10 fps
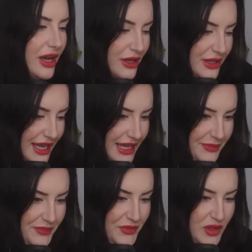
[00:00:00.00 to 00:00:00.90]

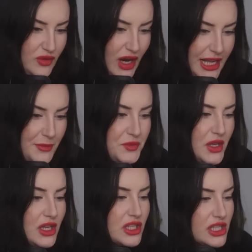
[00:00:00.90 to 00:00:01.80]
Okay, right.
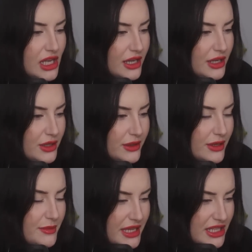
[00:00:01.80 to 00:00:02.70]

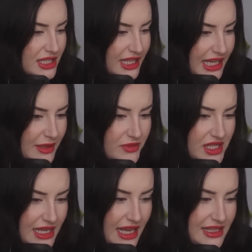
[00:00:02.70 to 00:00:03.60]
So immediately,
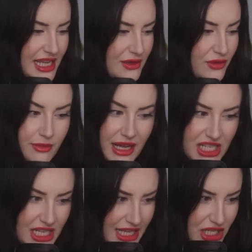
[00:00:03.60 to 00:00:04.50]
10 out of 10 for
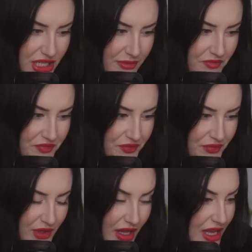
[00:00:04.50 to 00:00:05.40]
imagination.
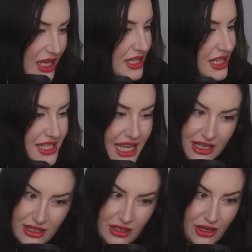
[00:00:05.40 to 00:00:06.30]
The
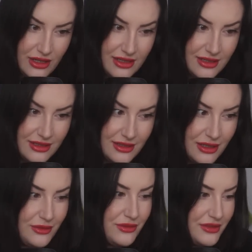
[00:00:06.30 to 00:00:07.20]
second lot
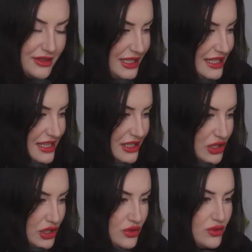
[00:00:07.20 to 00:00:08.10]
of, he's
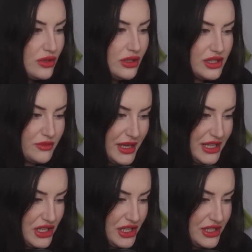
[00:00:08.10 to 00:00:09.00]
done two lots of
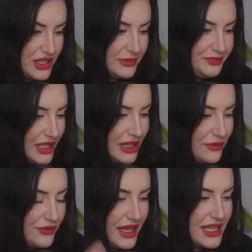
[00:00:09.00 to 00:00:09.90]
pictures. In
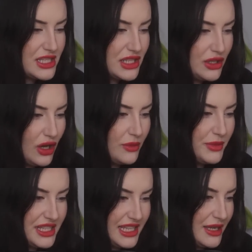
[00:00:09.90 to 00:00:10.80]
the first
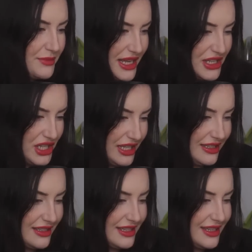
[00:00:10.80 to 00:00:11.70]
lot, but the second
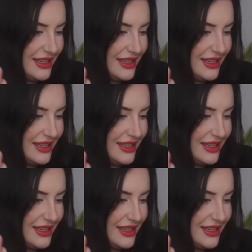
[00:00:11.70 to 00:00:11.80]
picture,